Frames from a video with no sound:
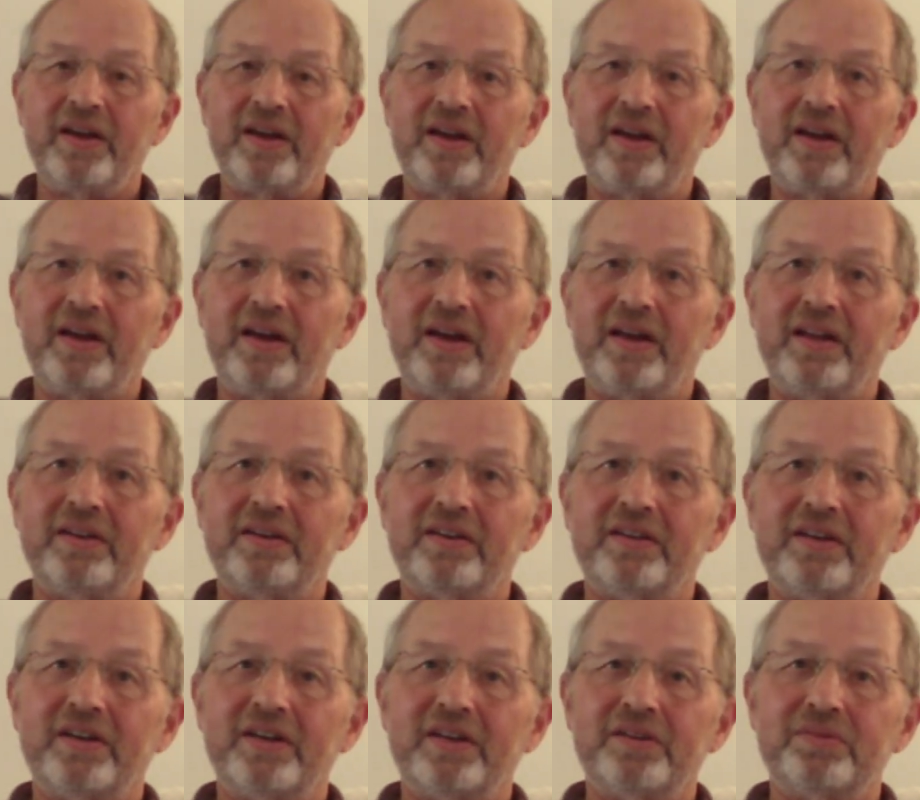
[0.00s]
And
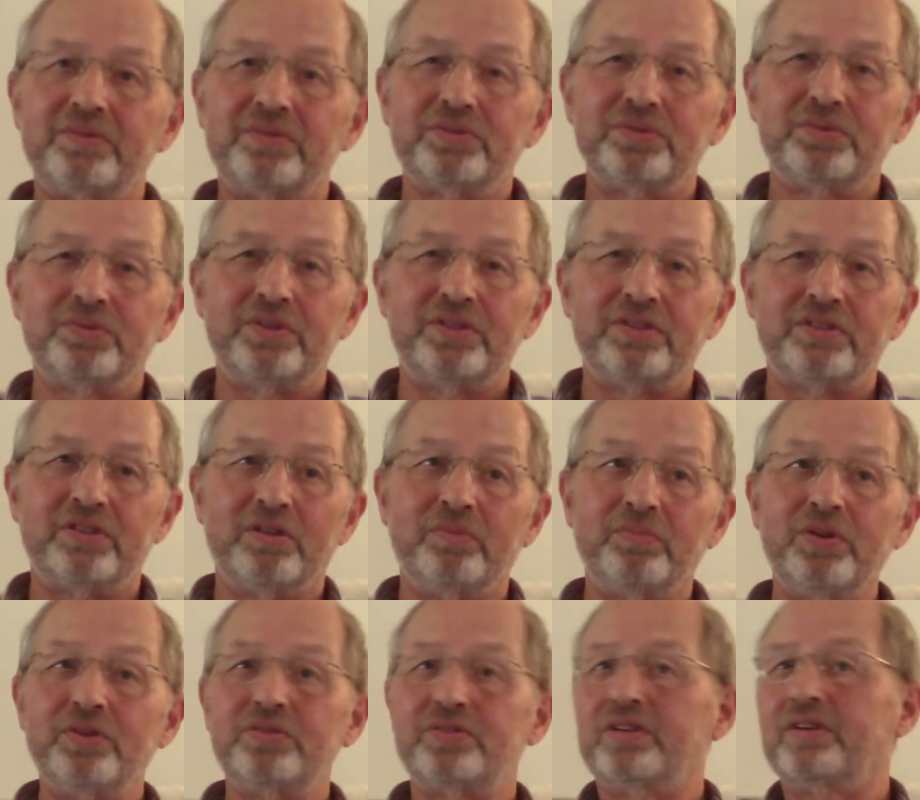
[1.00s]
it was always
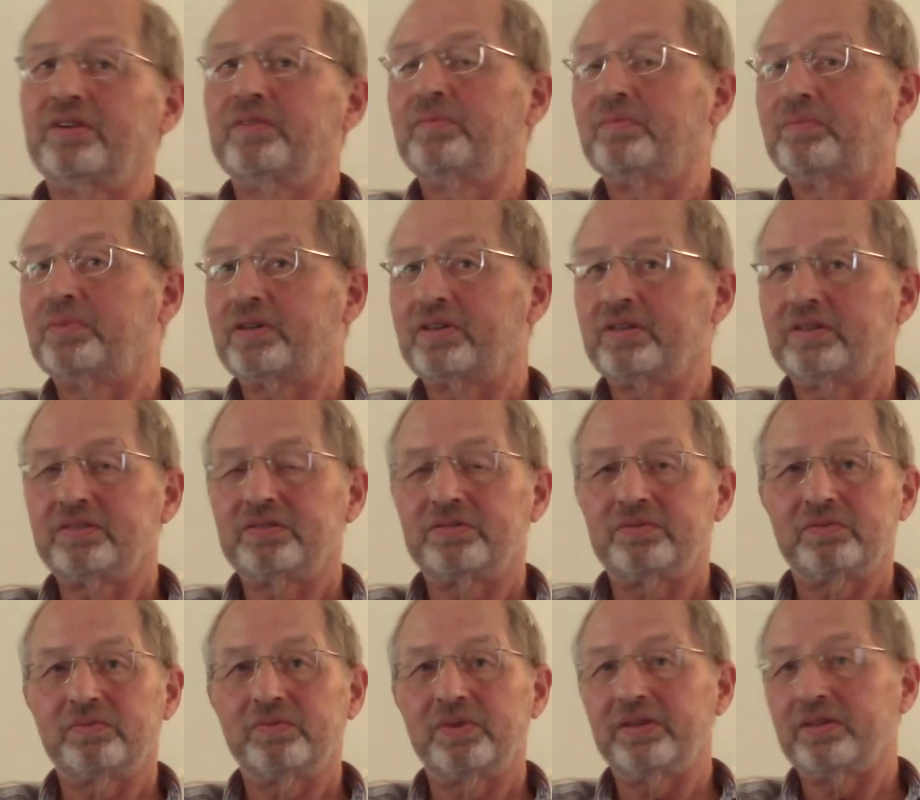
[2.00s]
amusing because
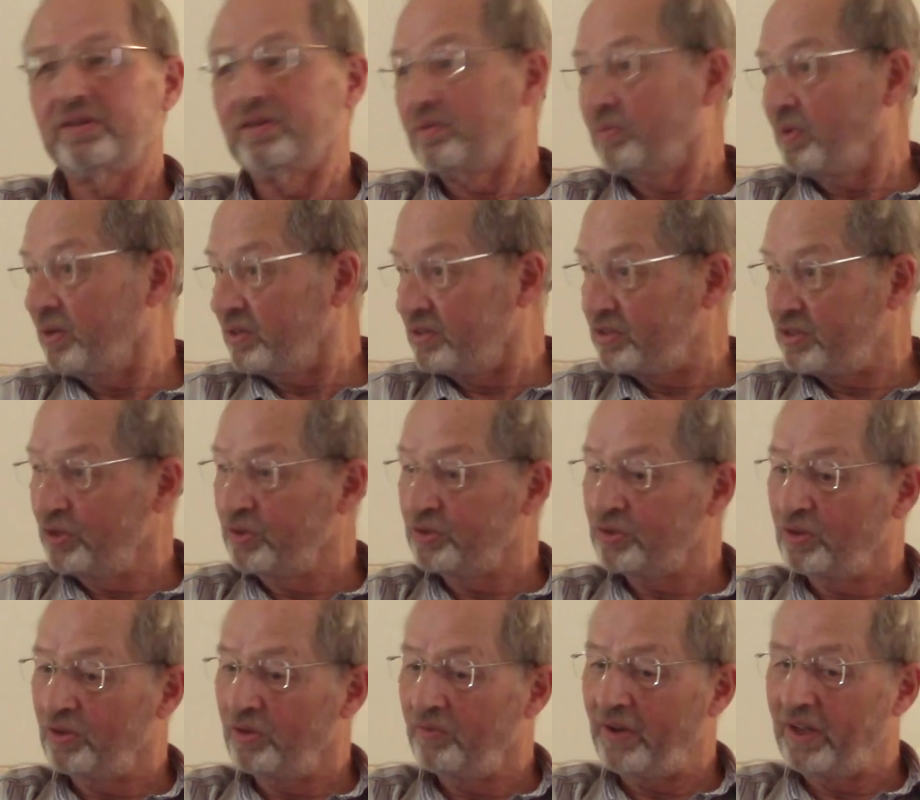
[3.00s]
when a
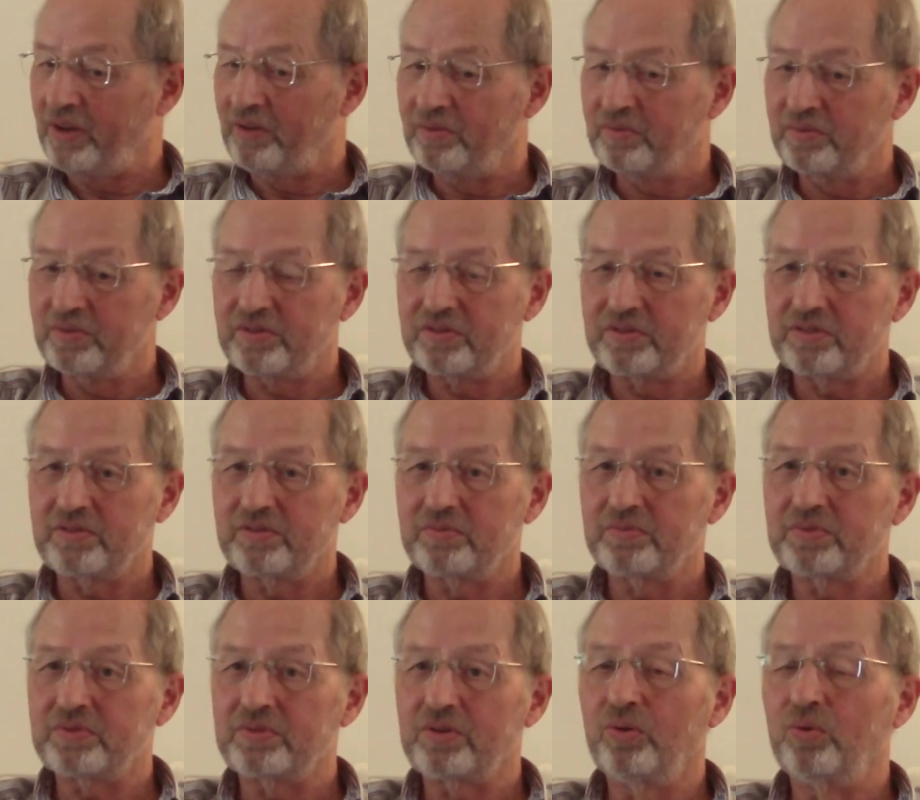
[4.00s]
social event was
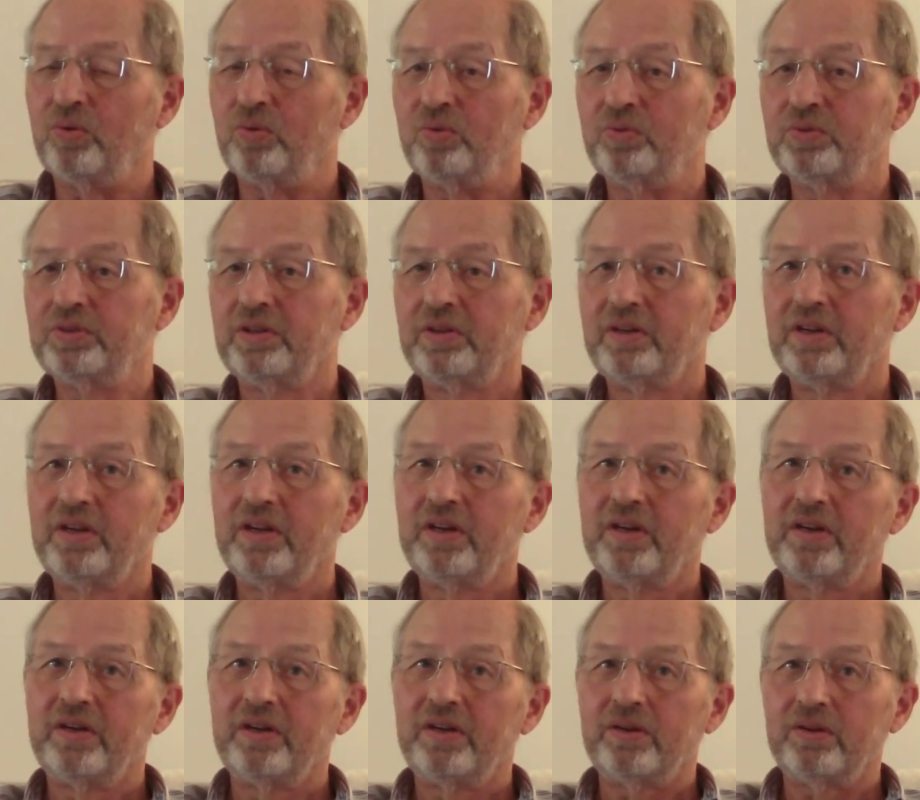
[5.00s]
called,
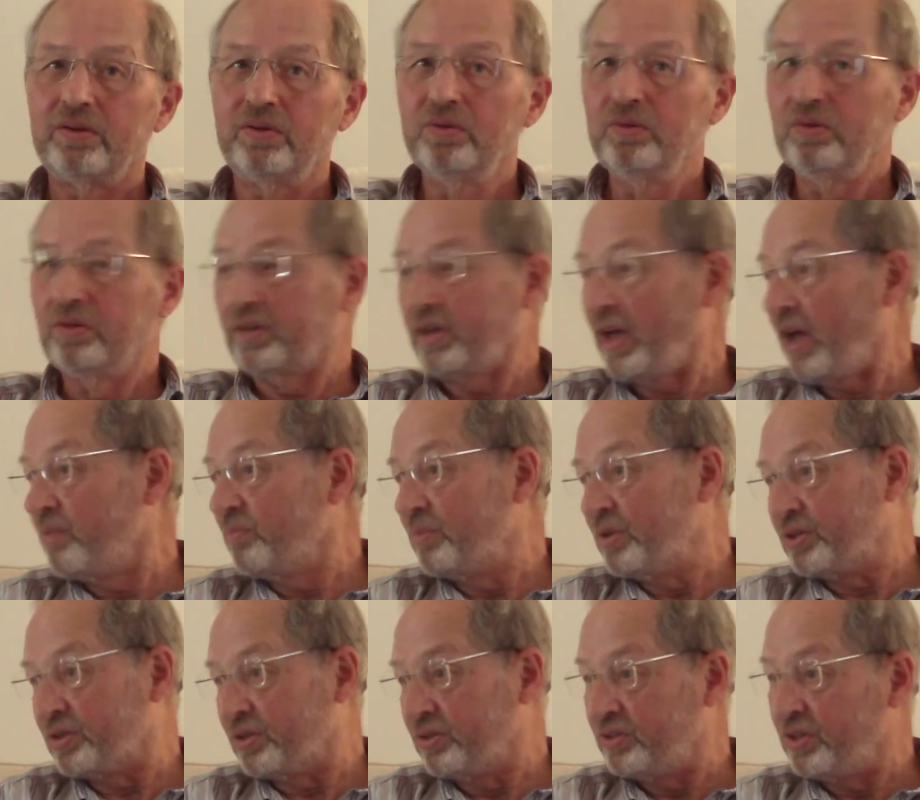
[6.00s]
all the
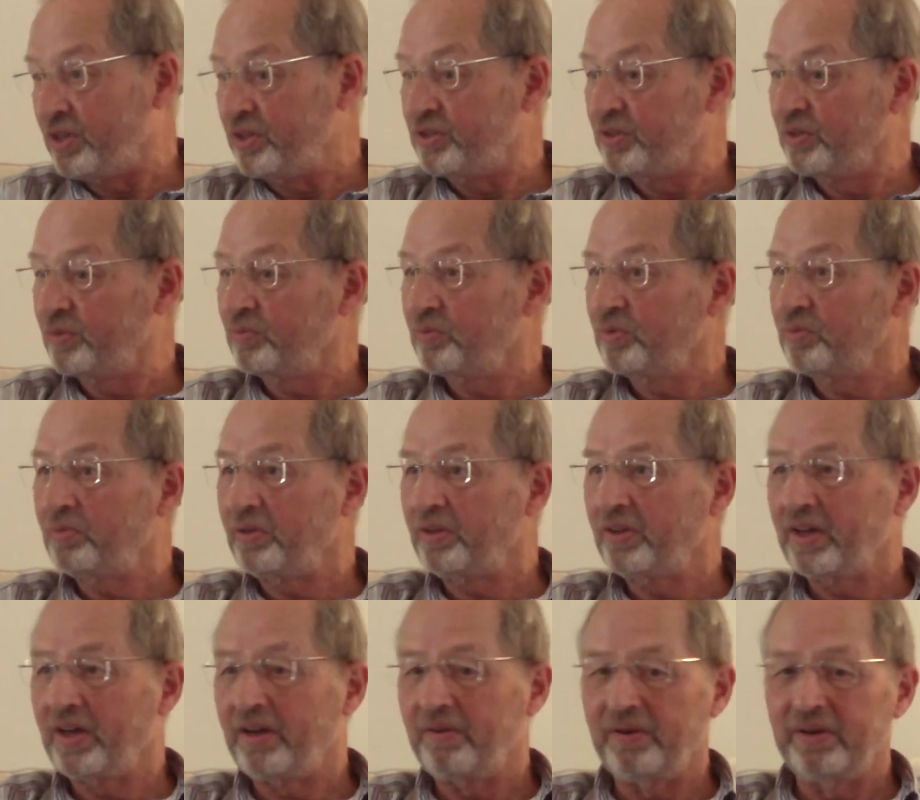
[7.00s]
Cambridge contingent would be
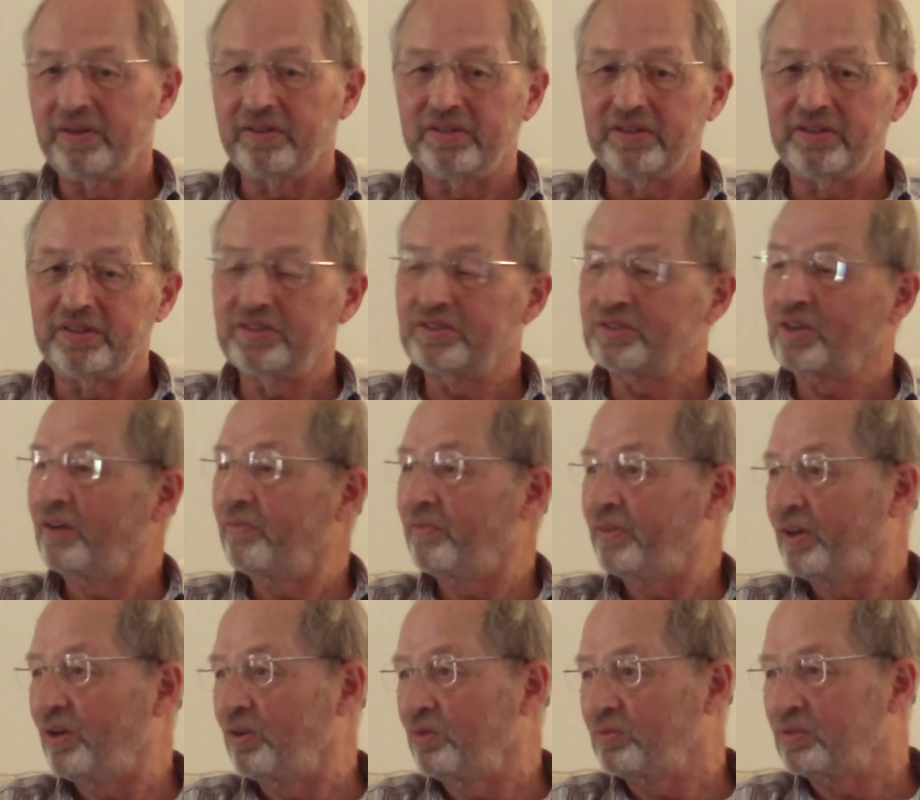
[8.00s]
there in scruffy
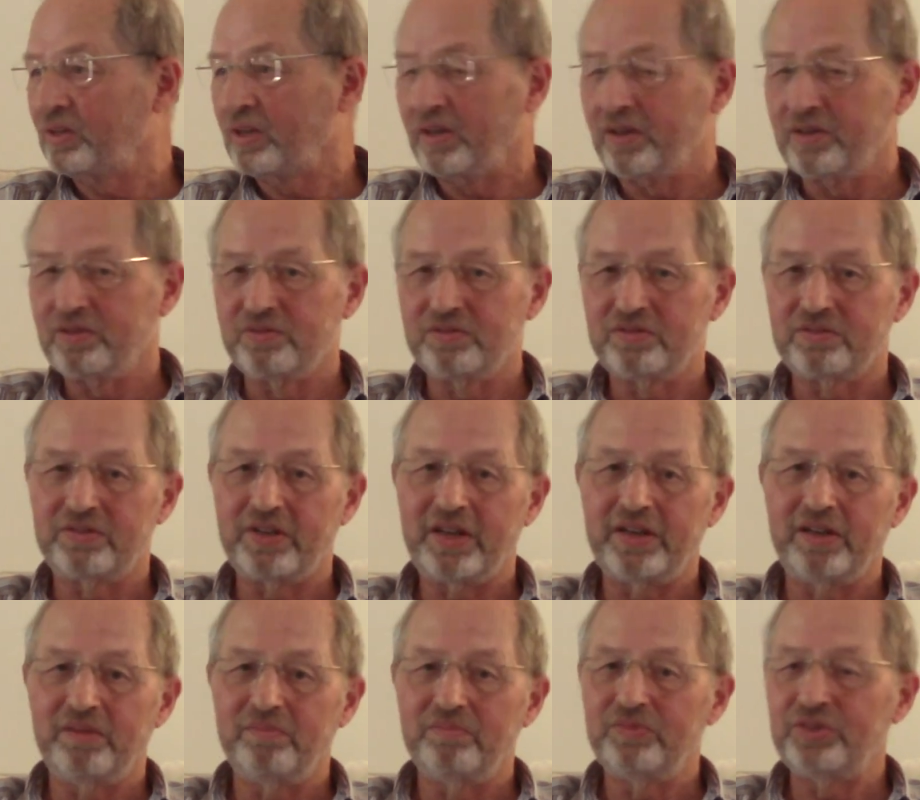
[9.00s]
old clothes,
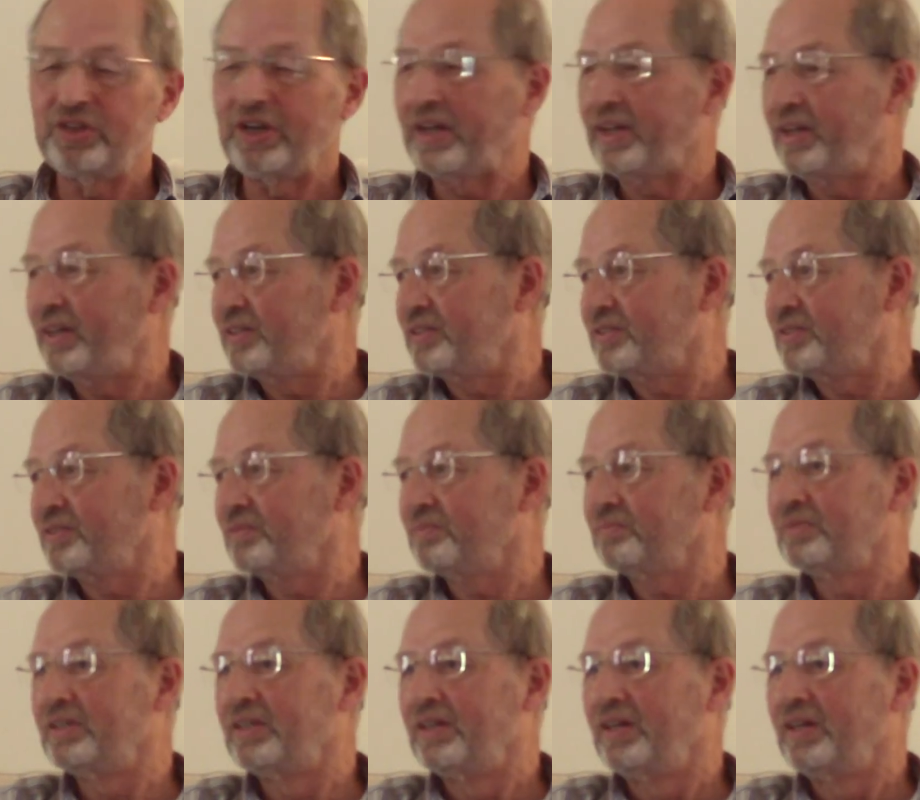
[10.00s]
denim jackets and